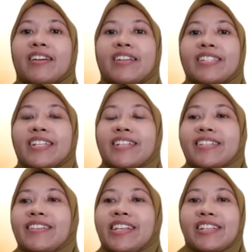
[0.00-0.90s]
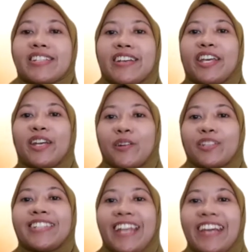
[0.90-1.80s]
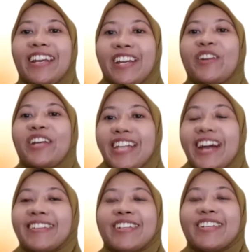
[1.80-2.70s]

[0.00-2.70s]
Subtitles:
Since this is the Heroes Day in Indonesia,